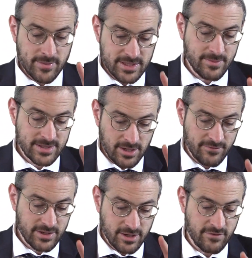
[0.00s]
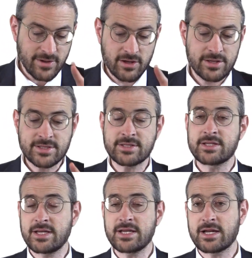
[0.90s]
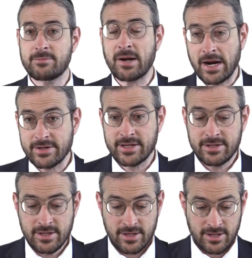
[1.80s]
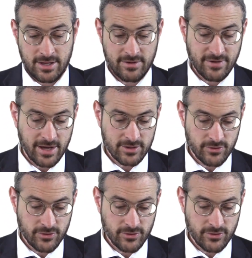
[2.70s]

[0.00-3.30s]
Since he's eating at a party of idol